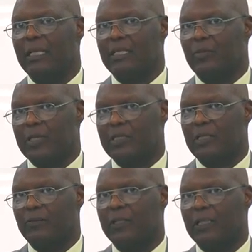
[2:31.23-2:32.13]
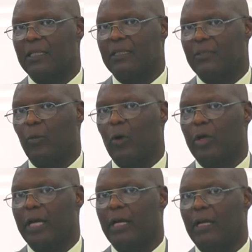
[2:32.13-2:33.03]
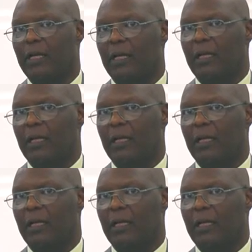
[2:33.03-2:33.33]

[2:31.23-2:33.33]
specific in water,